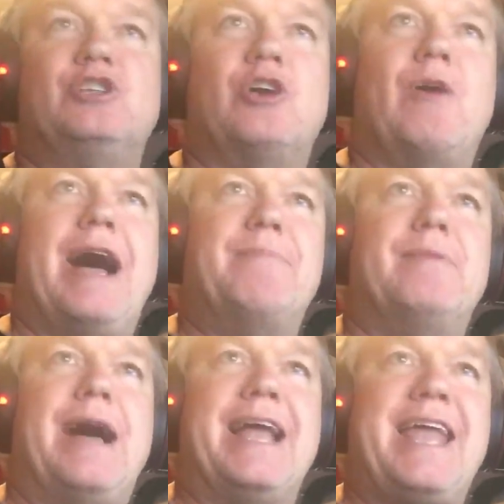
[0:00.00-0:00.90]
So
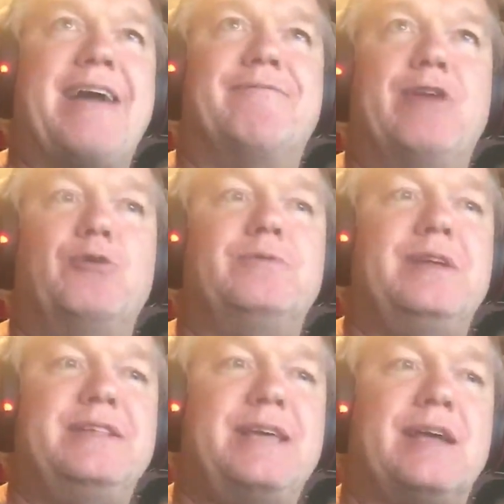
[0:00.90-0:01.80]
I can't vote
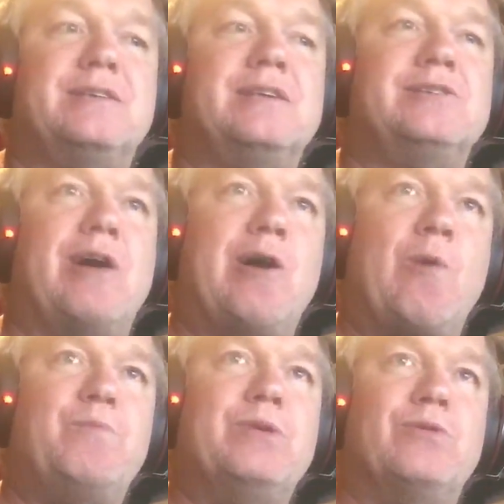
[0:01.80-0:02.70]
in Texas. So I
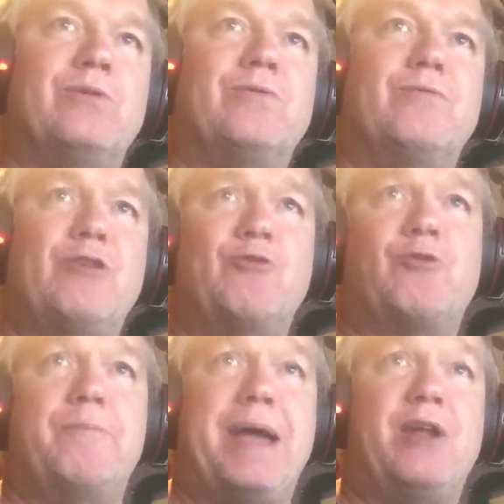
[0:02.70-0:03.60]
hope you'll vote
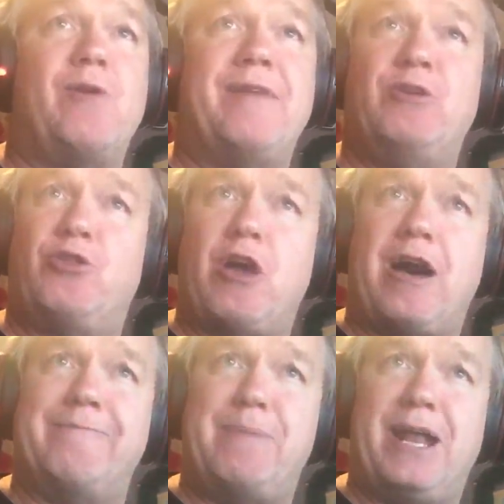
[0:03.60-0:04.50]
for Beto. Have you
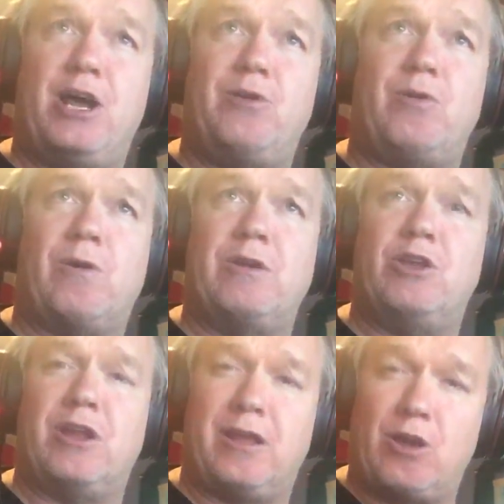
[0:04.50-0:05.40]
thought of Beto, or are you
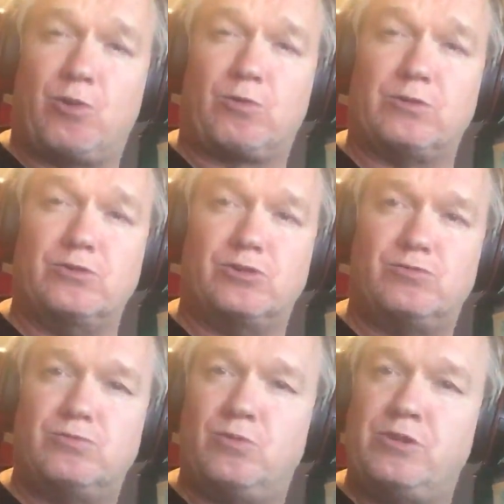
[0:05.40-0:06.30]
going to go Cruz?
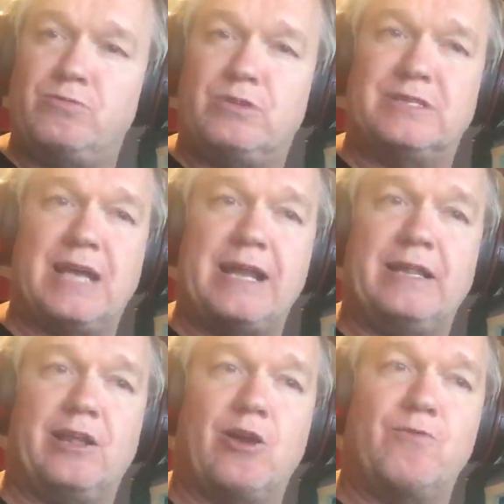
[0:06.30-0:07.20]
Who are you
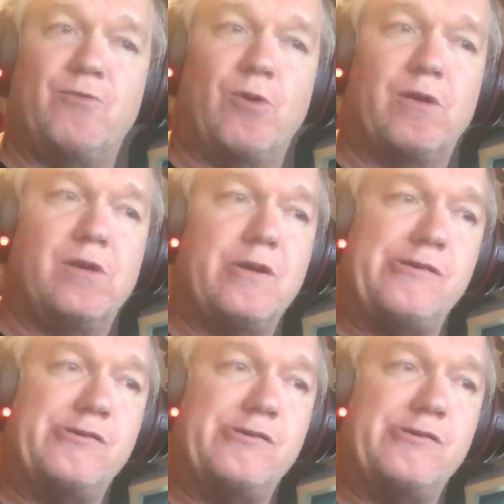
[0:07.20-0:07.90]
deciding to go for?